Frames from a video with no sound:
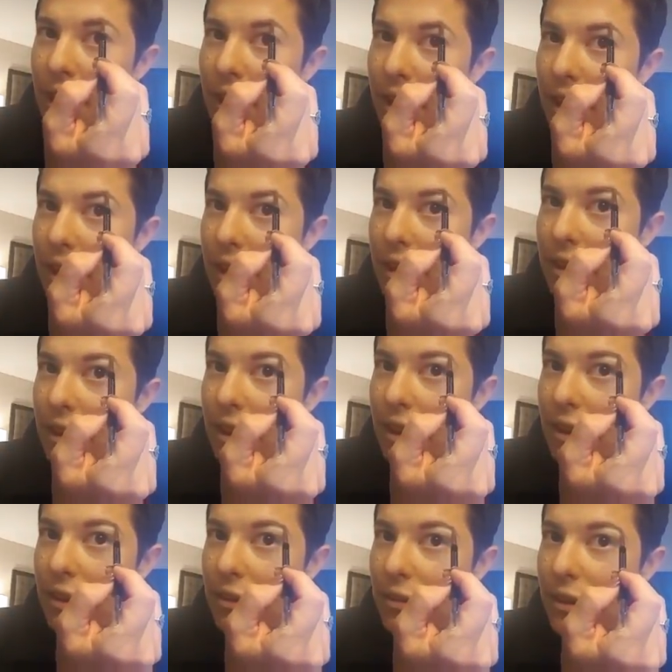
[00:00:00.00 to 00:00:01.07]
and
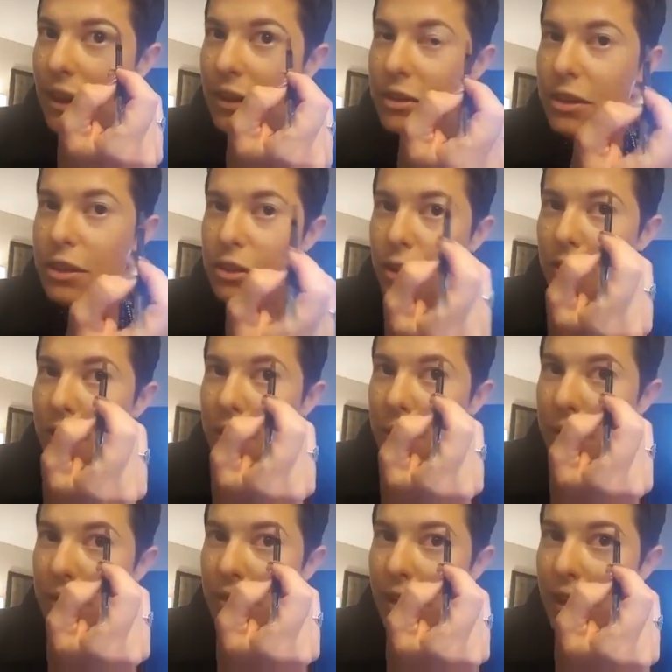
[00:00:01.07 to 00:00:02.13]
actually drove here
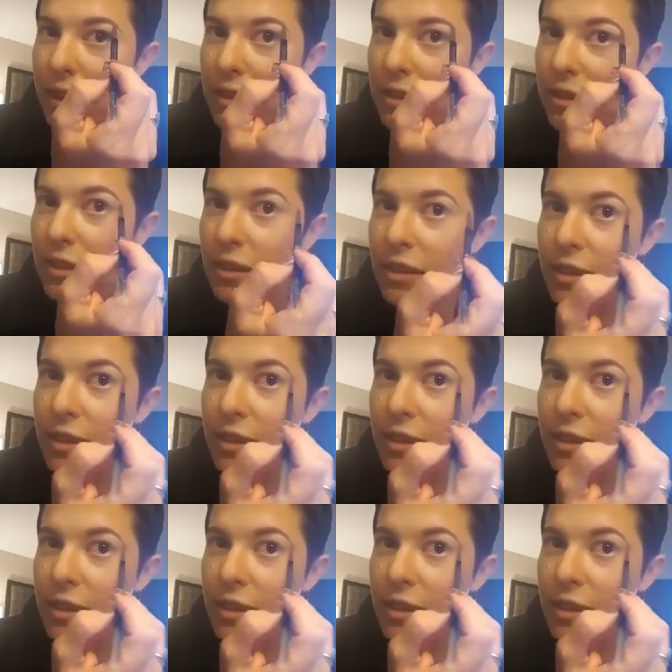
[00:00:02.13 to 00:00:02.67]
with friends.